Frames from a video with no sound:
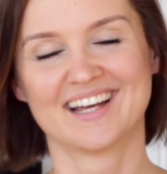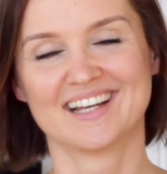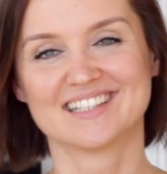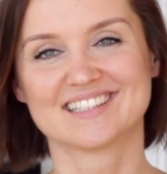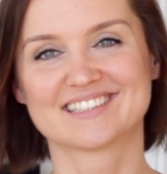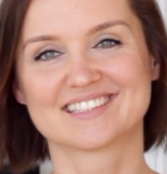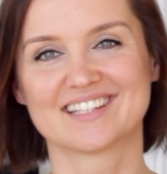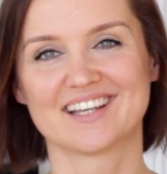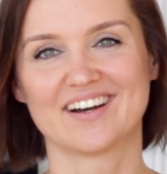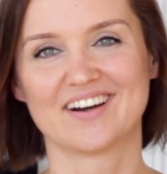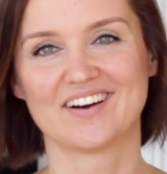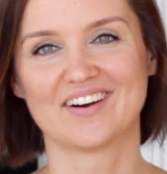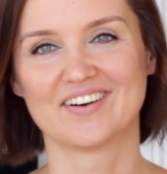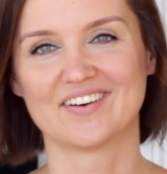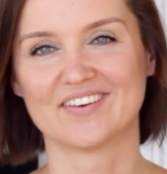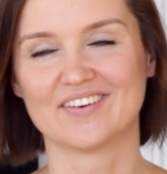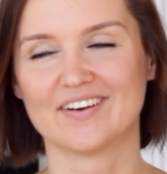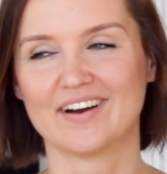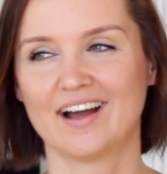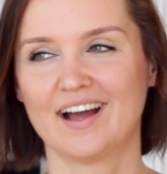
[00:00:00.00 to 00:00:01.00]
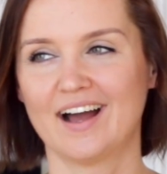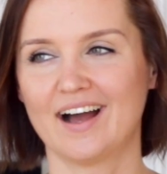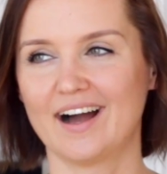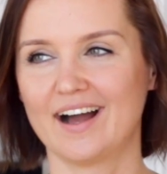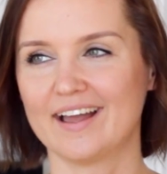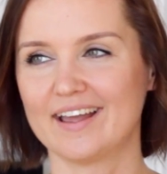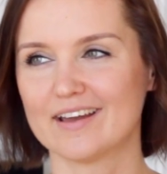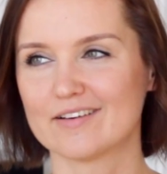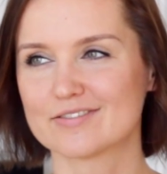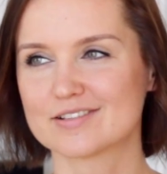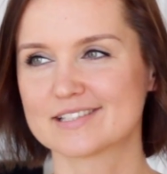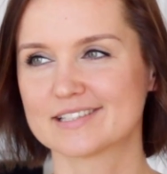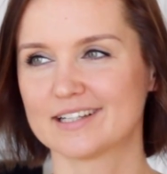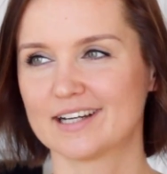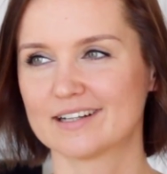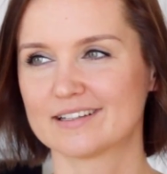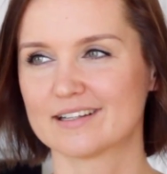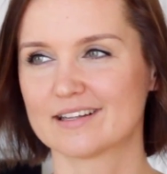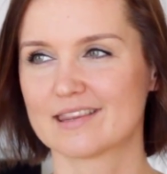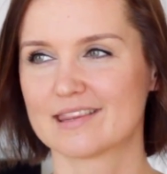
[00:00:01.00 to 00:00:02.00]
So I have
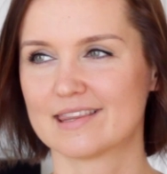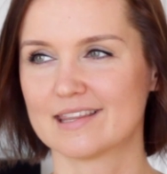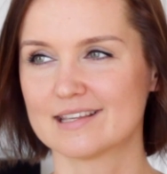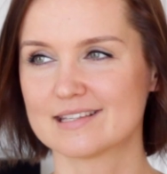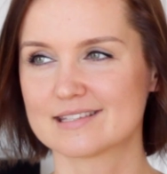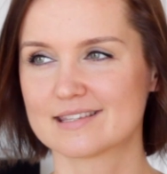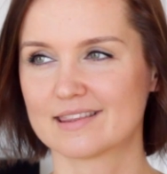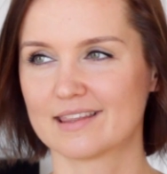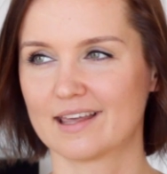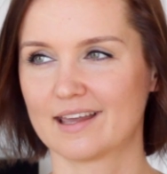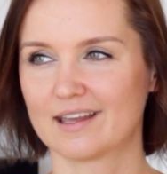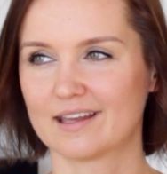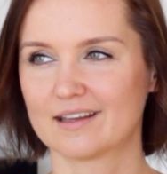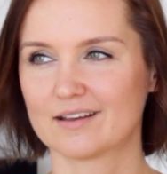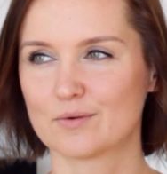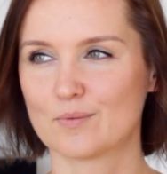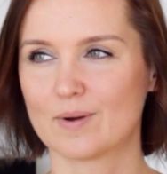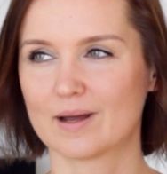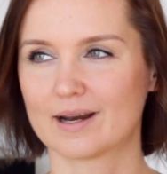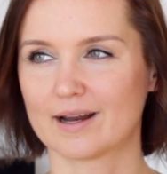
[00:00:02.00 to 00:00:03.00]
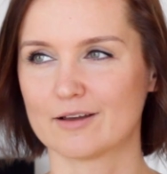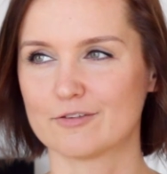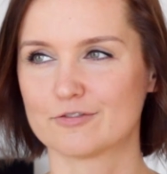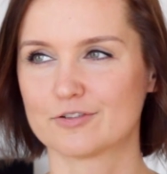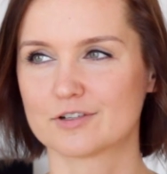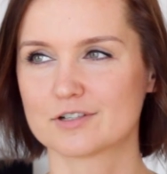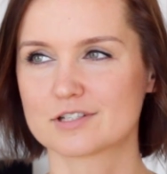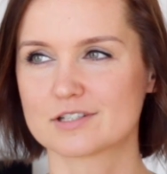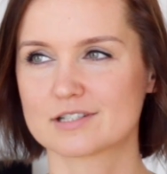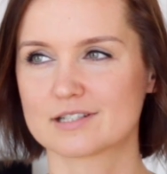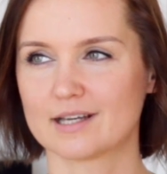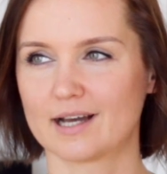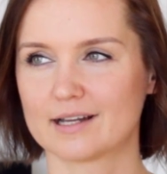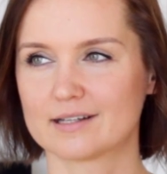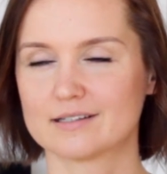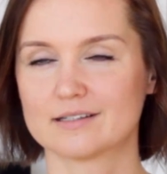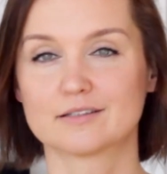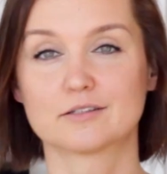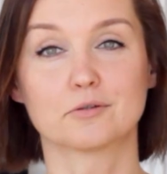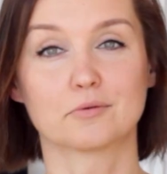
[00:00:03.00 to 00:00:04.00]
started this thing when I first
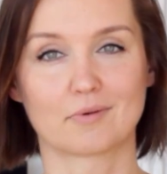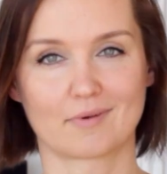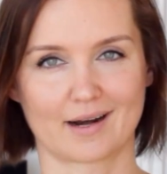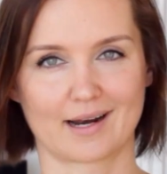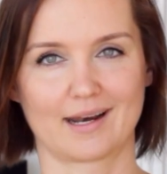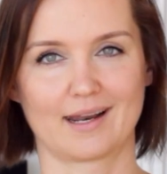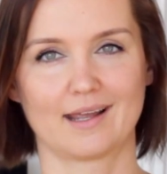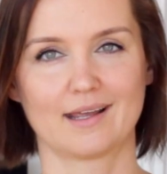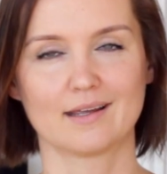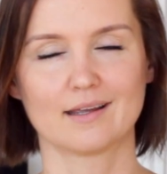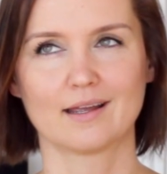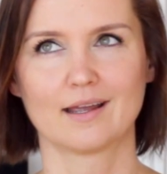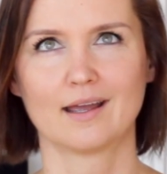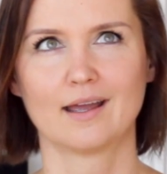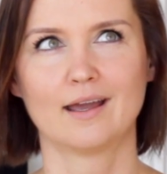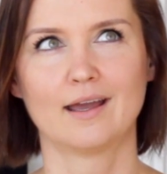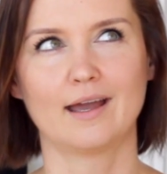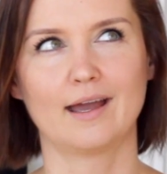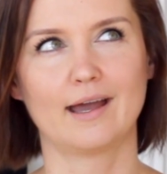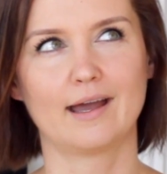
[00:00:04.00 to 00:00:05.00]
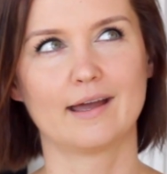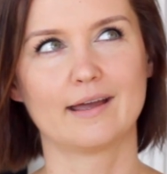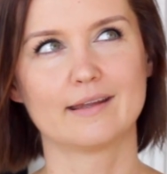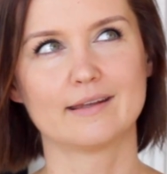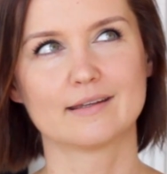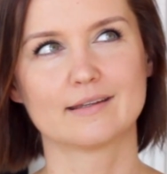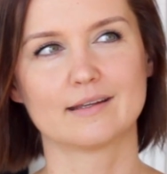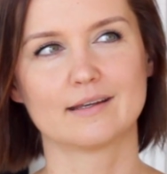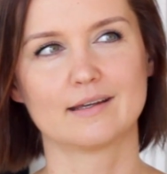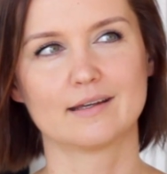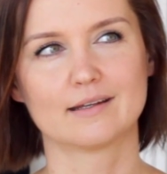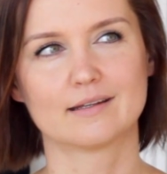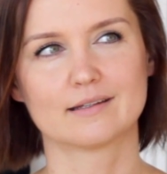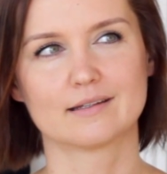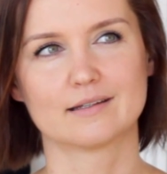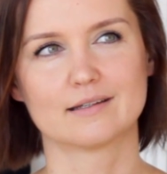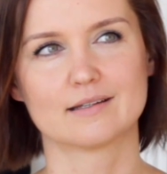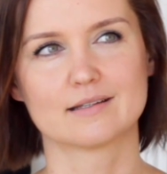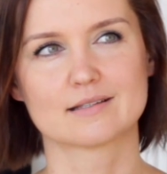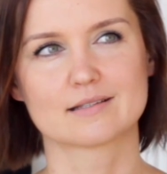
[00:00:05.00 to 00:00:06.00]
started running, and
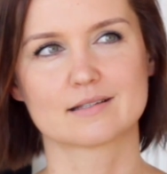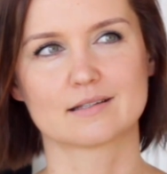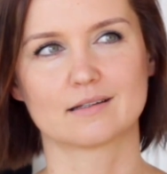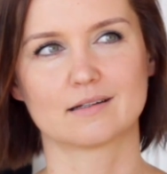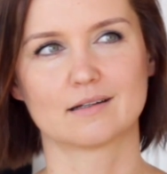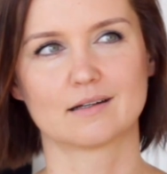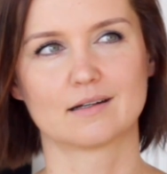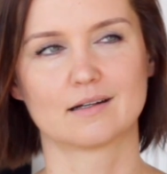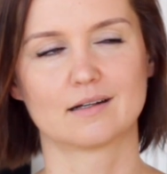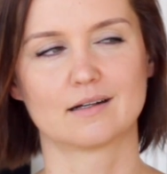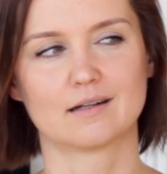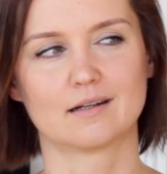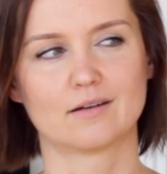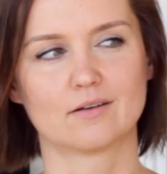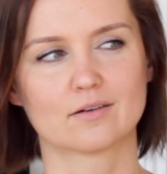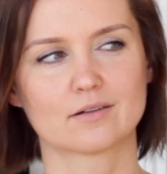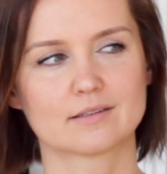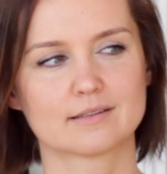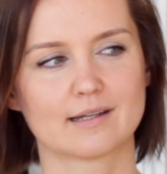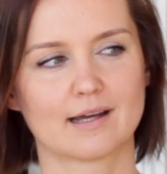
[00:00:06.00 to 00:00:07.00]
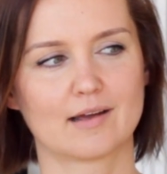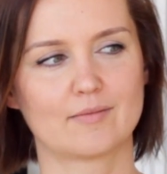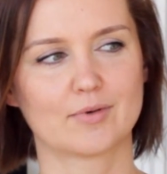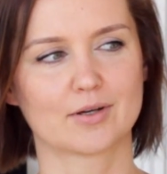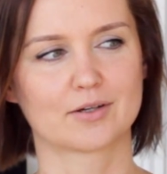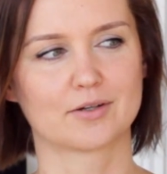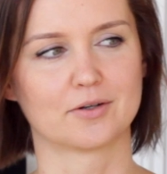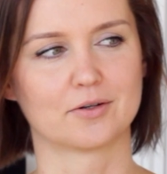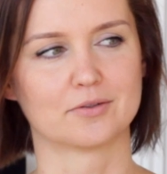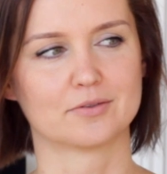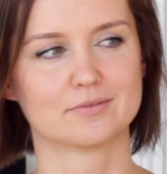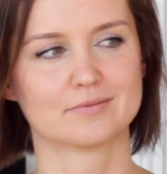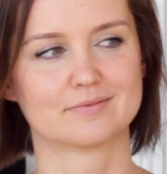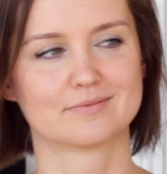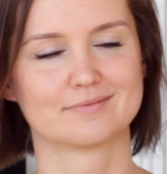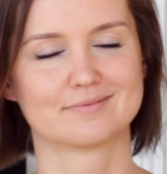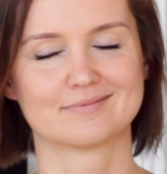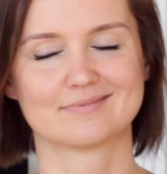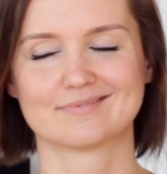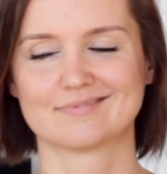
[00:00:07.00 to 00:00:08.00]
it is a long time ago.
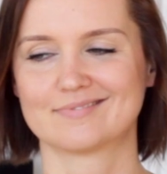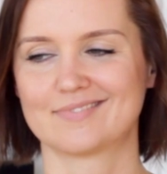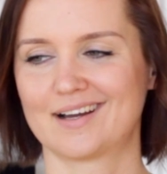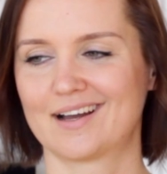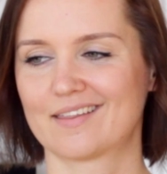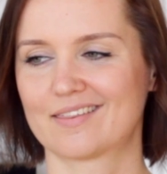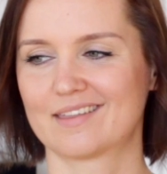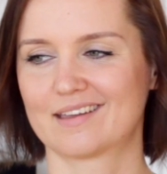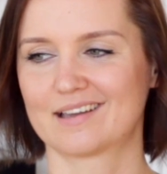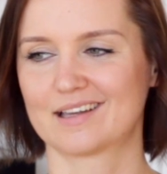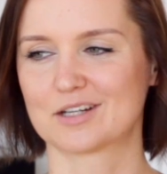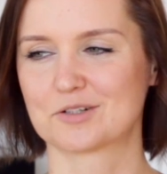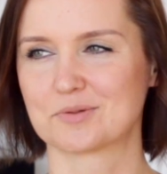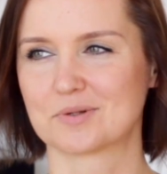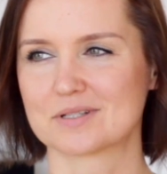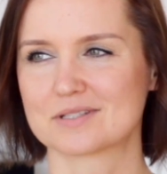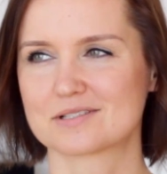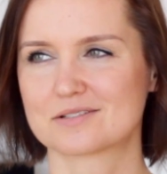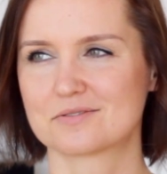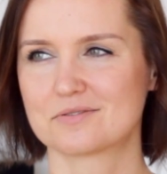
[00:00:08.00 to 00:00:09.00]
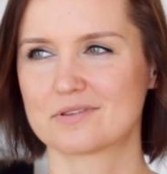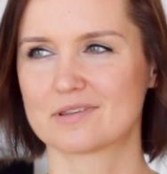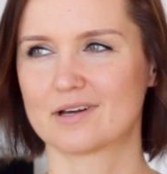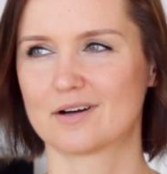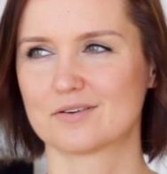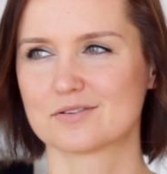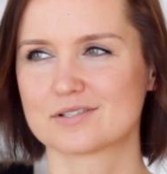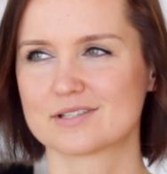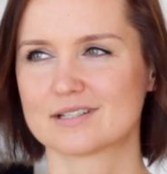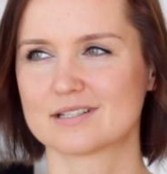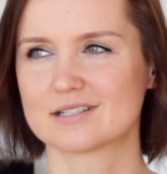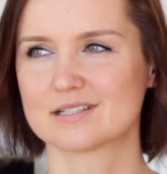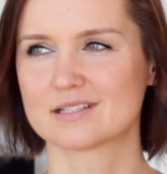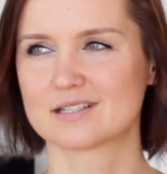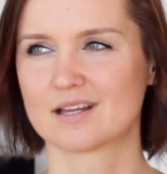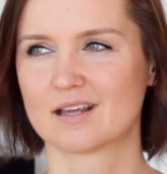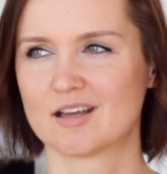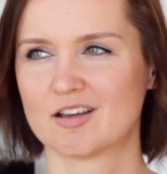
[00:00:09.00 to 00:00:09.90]
I think it was 2000.